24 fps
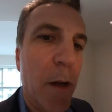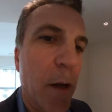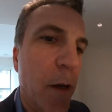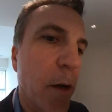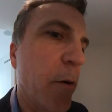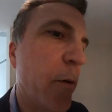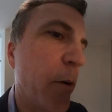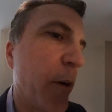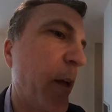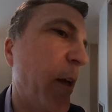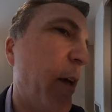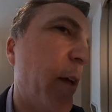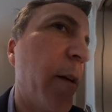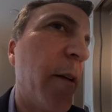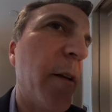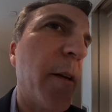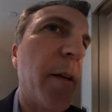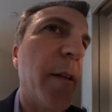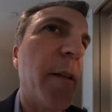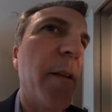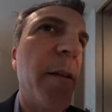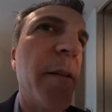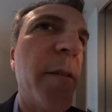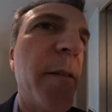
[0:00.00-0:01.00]
Oh, again, look
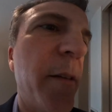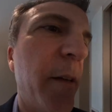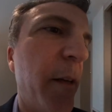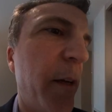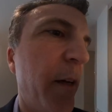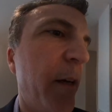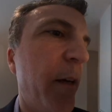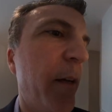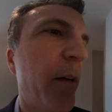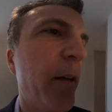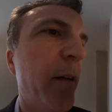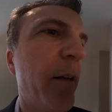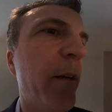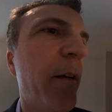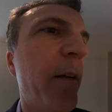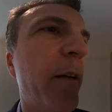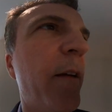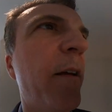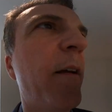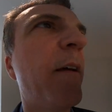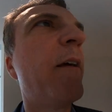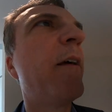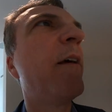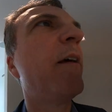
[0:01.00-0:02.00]
at this. You got
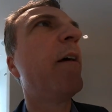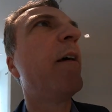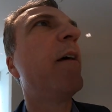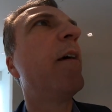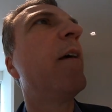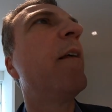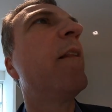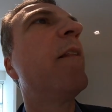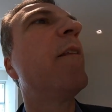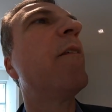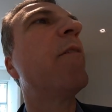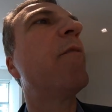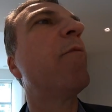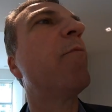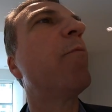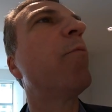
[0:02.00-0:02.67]
this